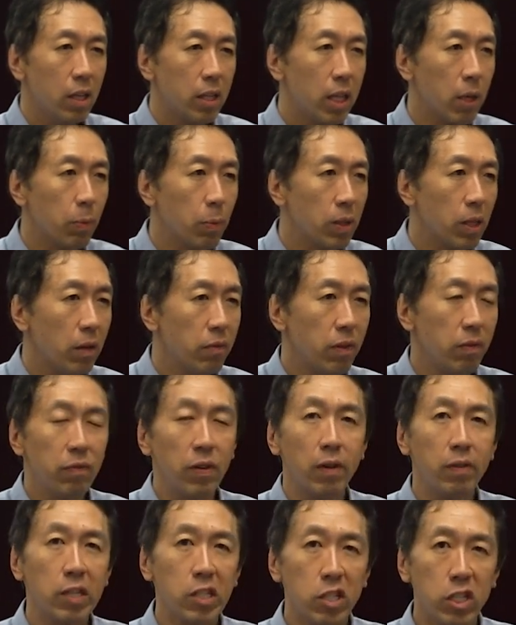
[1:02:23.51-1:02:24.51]
that could have a
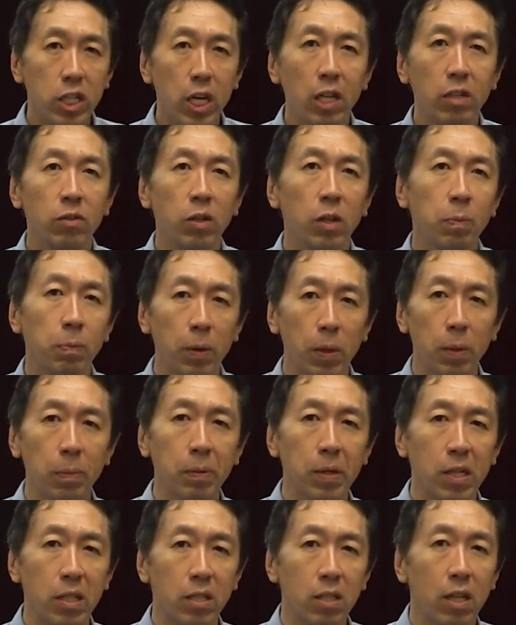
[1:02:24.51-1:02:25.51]
very general
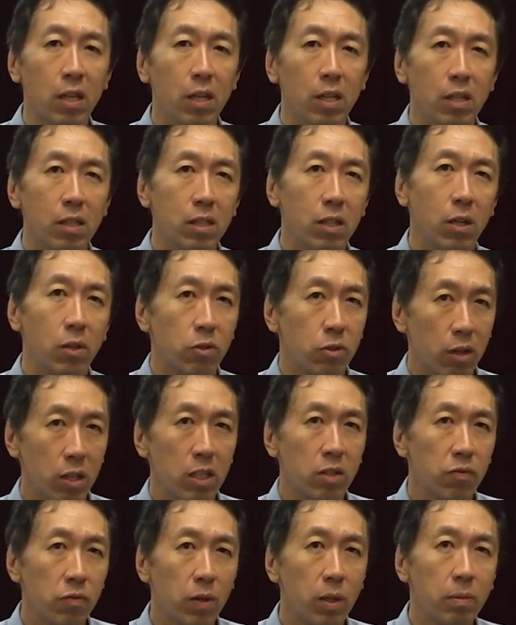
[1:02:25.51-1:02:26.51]
purpose, you know,
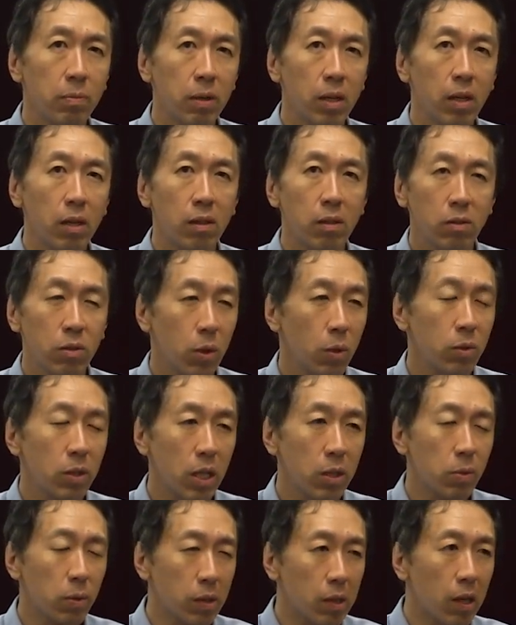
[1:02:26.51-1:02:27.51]
transformer, neural
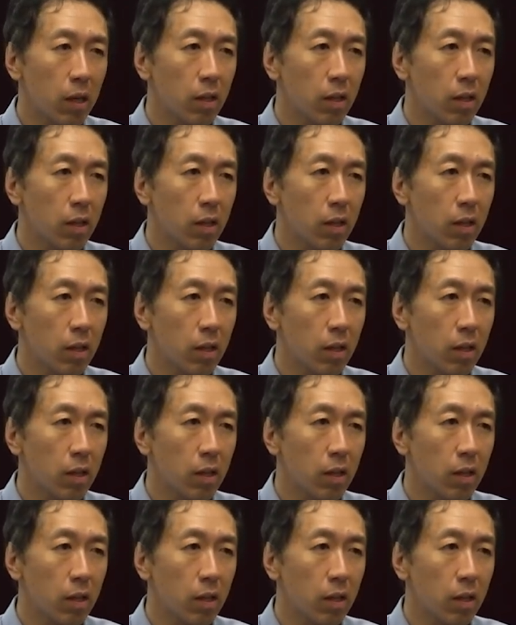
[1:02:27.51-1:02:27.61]
network